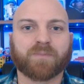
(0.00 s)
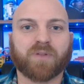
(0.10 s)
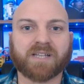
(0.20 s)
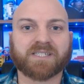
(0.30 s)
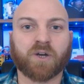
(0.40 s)

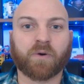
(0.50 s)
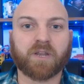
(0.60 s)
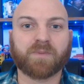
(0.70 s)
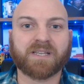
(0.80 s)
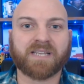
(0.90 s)
plus going
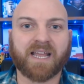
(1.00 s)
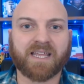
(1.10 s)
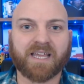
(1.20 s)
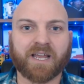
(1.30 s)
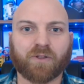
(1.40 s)
to be
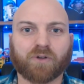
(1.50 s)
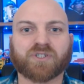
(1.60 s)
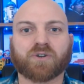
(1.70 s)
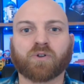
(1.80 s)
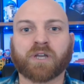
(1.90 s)
taking a
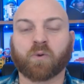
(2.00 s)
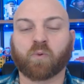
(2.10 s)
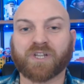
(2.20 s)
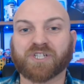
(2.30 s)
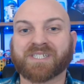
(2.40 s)
closer look at
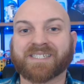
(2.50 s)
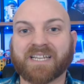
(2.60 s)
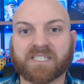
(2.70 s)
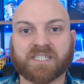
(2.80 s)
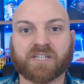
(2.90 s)
which
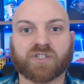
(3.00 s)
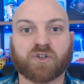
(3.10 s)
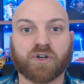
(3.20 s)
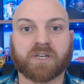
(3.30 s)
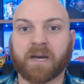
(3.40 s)
assistants
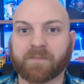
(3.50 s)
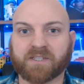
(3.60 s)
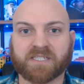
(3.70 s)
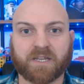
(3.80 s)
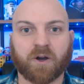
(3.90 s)
could come to
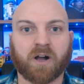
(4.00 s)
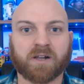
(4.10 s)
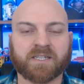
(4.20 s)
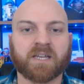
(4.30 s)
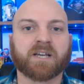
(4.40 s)
the Seahawks,